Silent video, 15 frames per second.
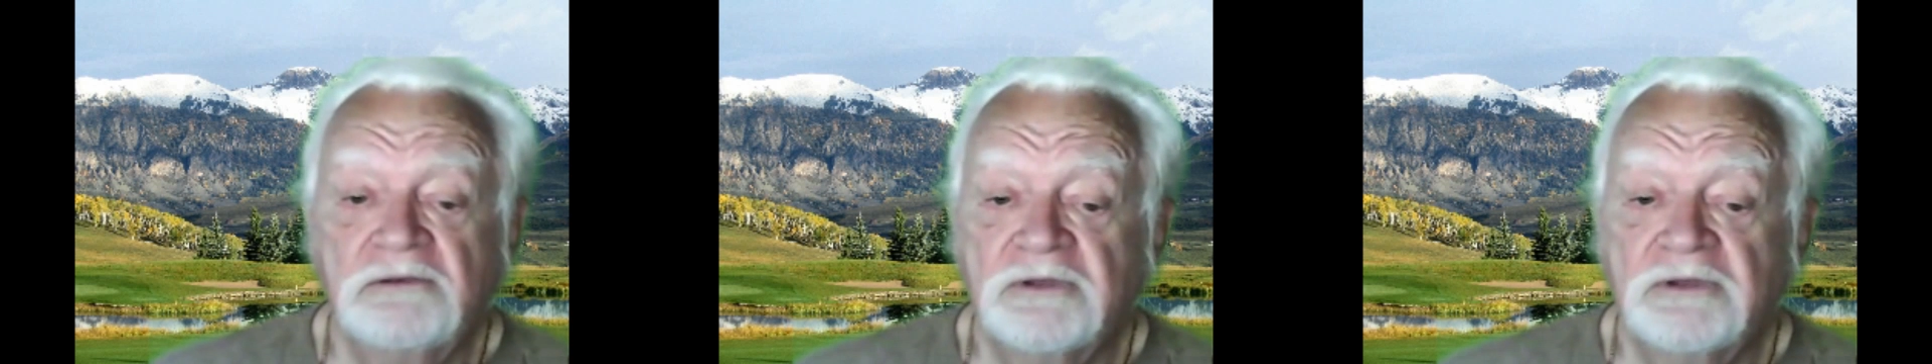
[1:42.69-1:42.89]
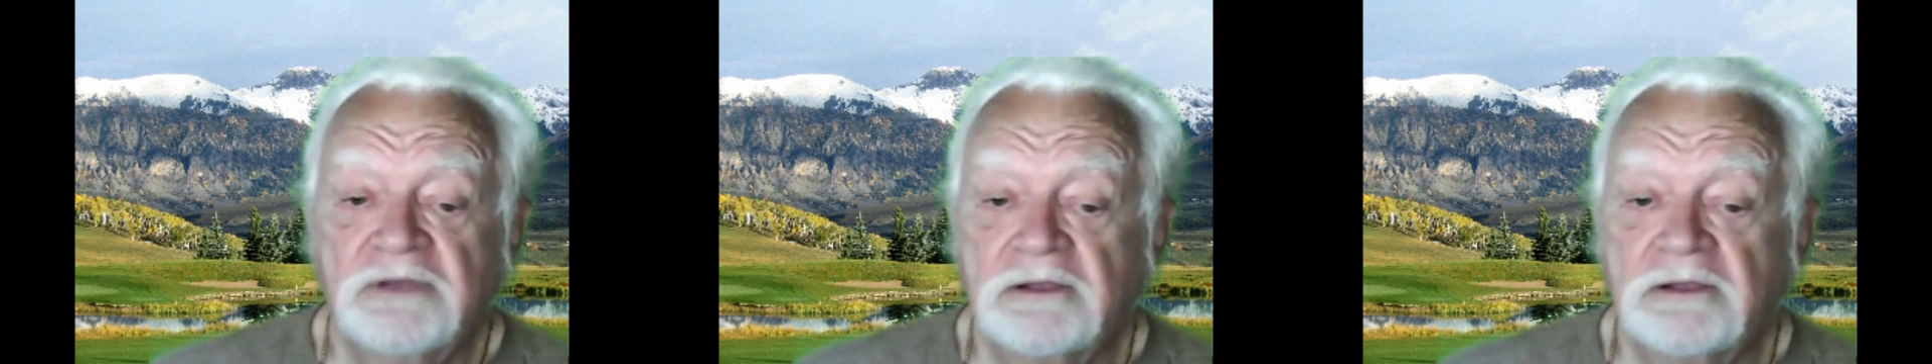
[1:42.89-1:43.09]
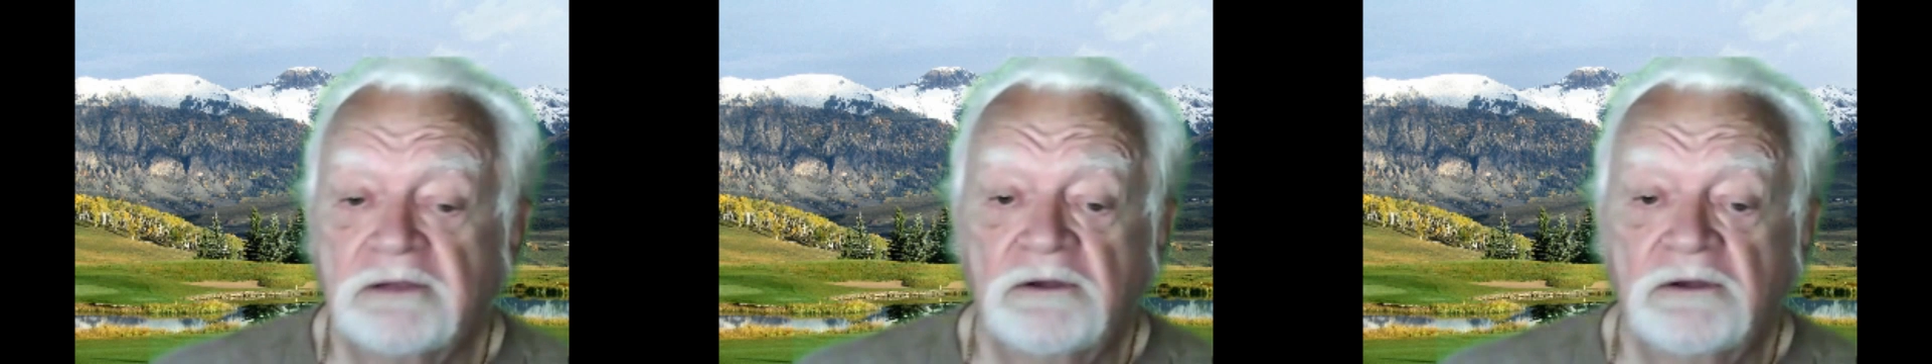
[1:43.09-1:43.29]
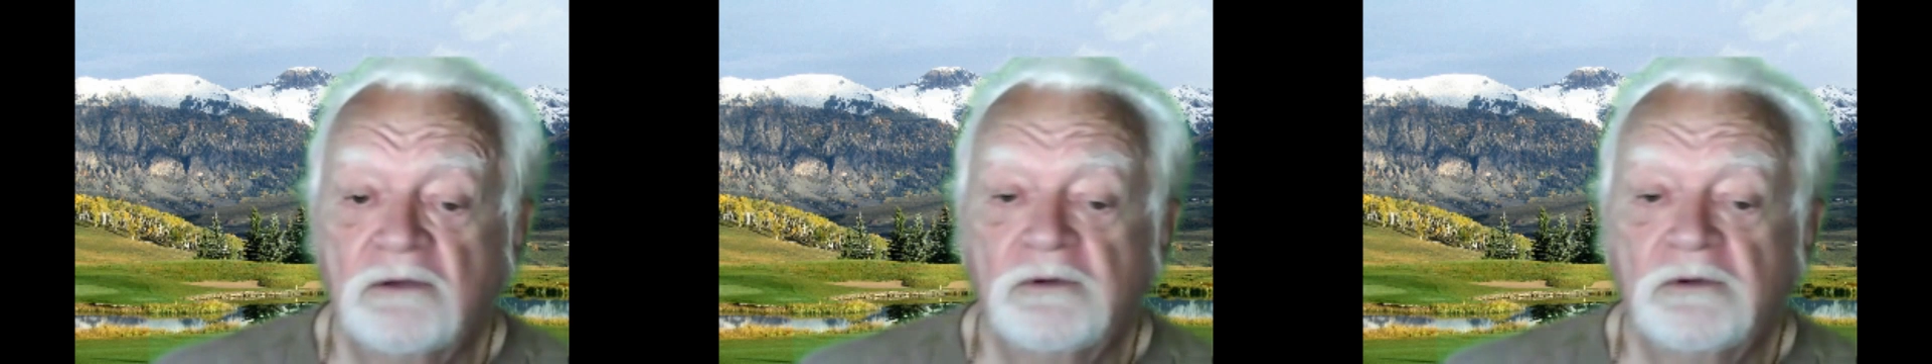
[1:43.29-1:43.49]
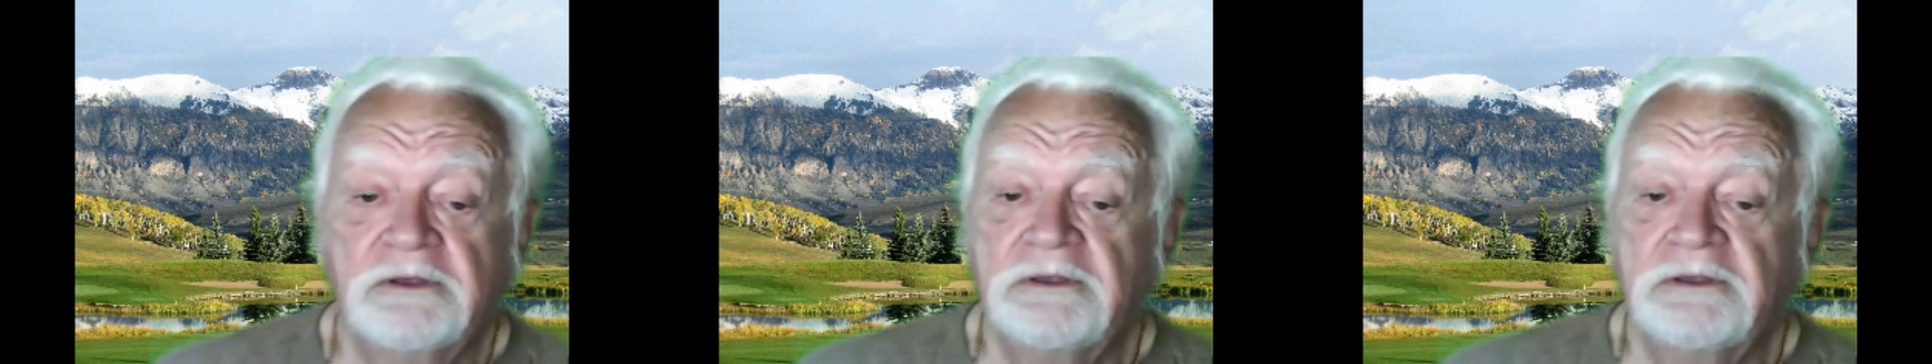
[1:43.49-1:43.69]
without
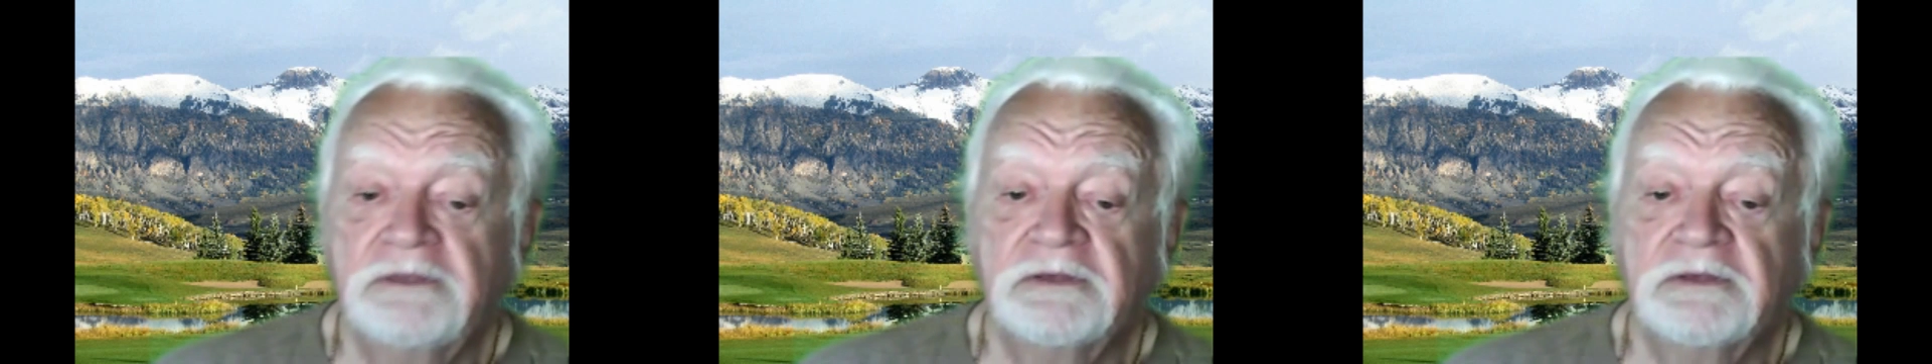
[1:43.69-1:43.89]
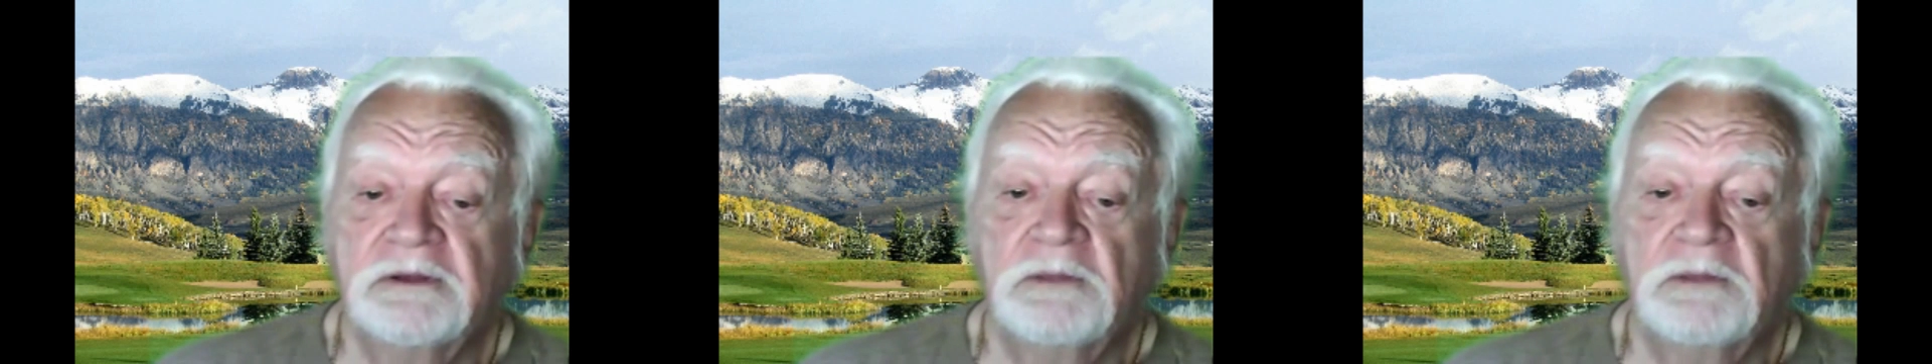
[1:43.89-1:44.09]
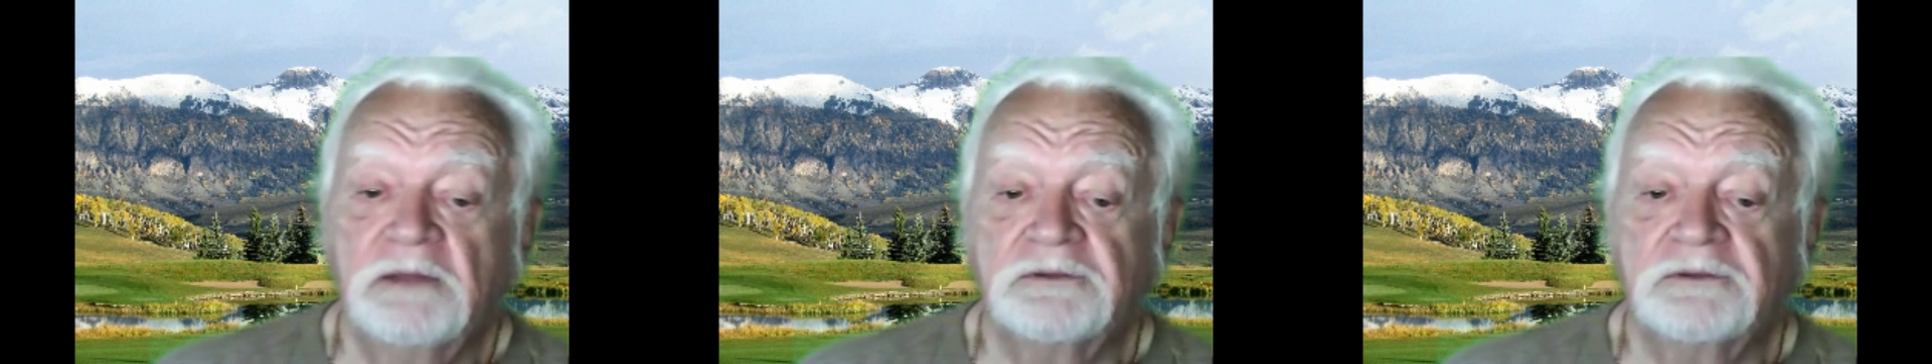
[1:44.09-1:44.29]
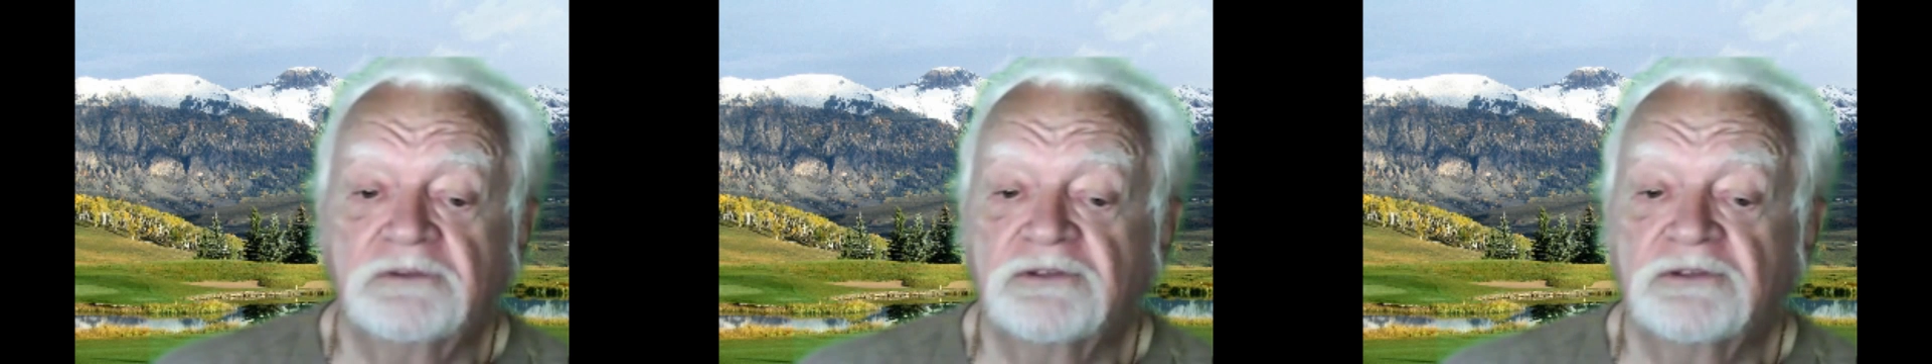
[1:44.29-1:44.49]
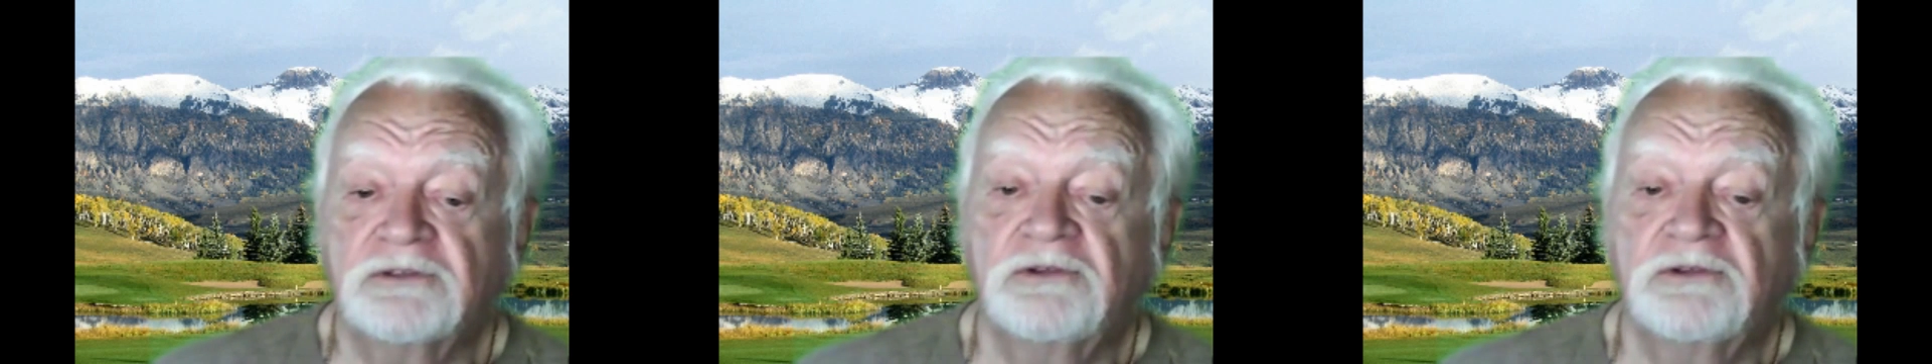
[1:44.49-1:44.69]
knowing anything about the
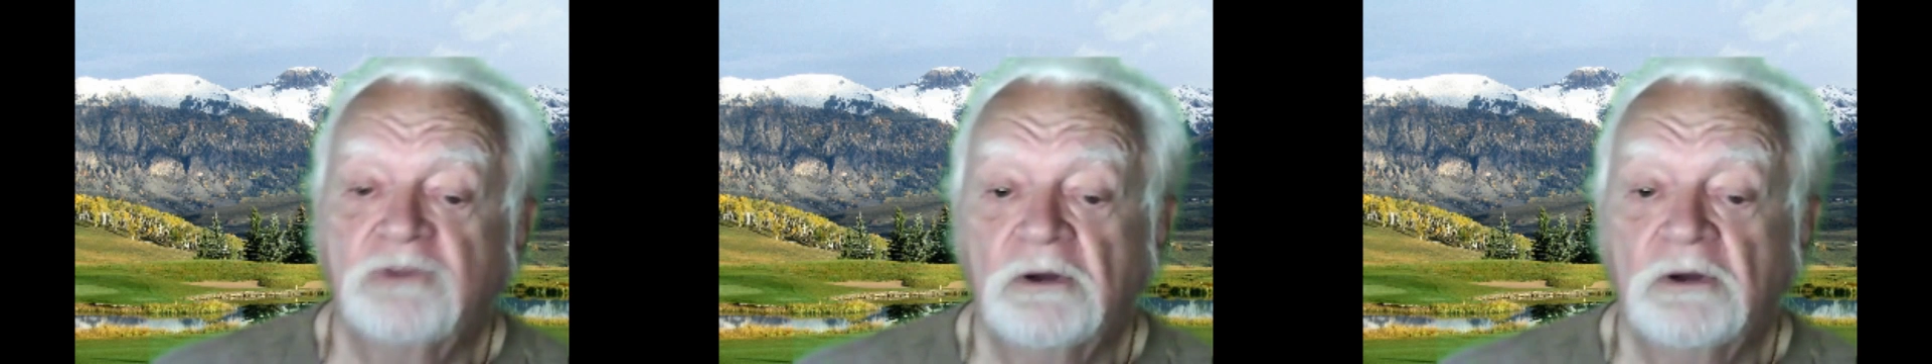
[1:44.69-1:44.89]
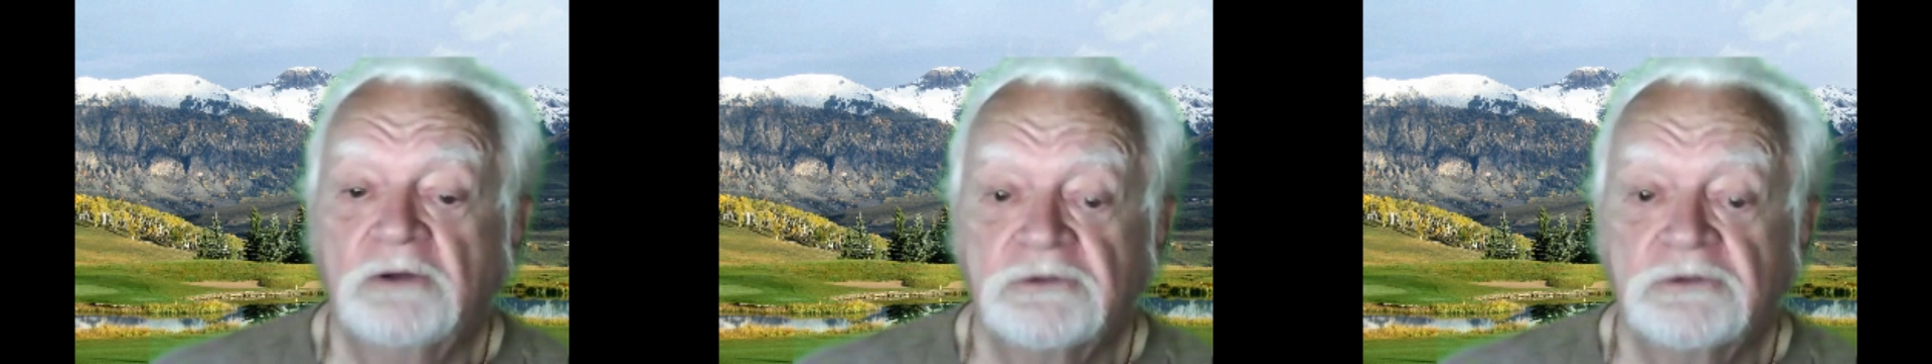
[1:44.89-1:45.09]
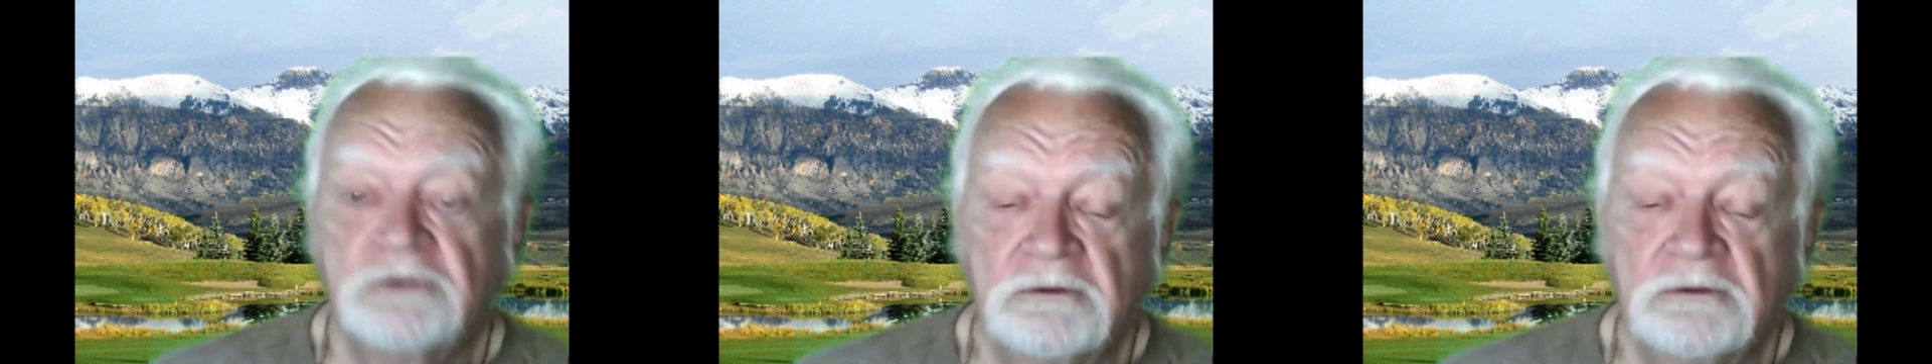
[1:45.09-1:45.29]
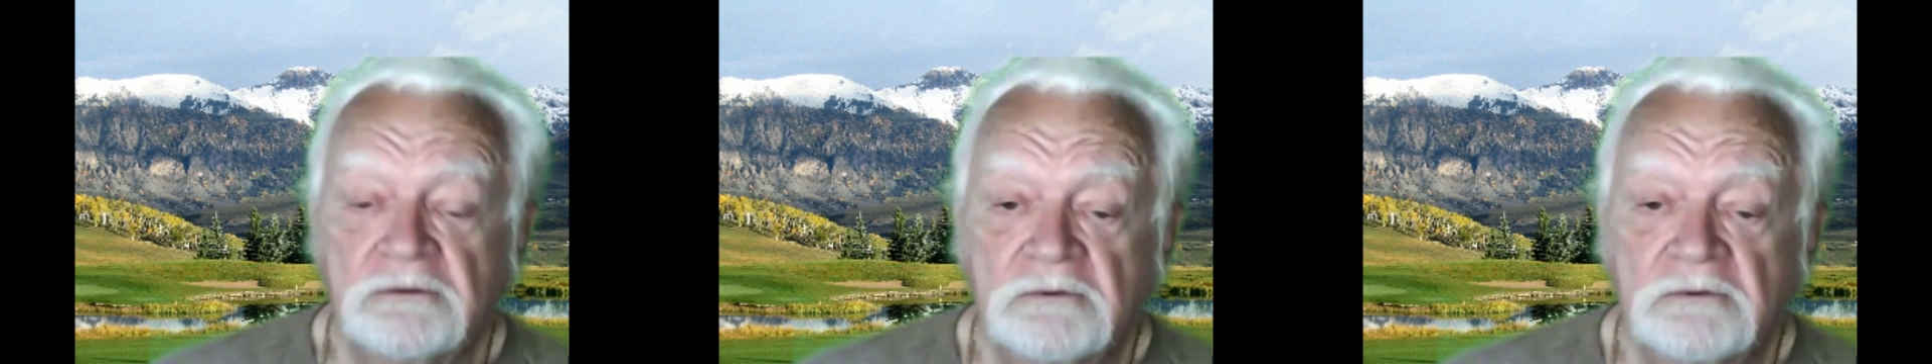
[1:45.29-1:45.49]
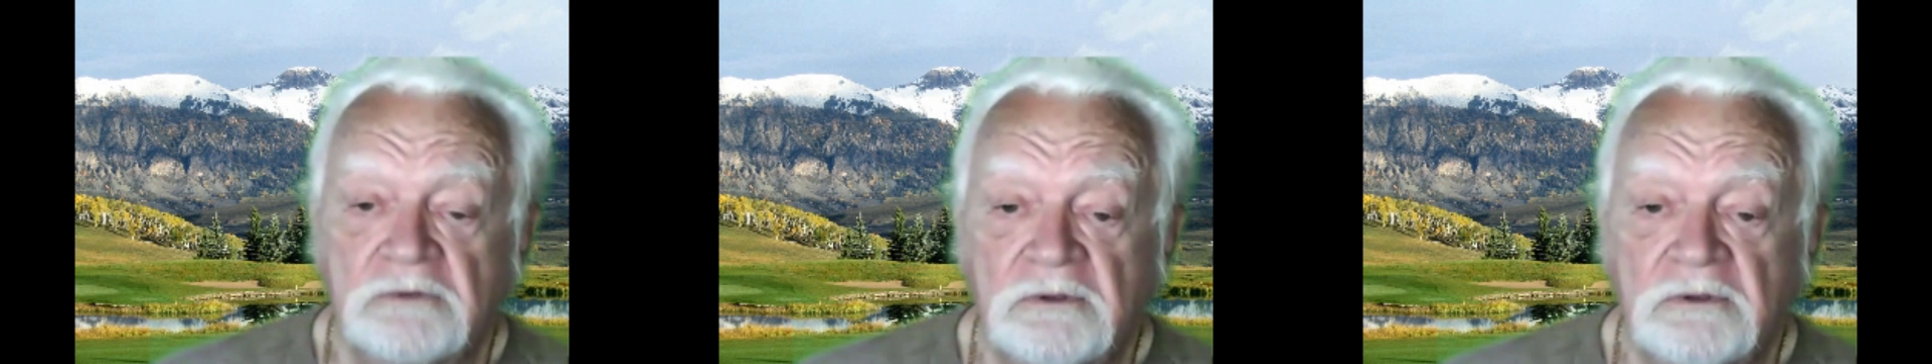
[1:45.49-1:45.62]
situation,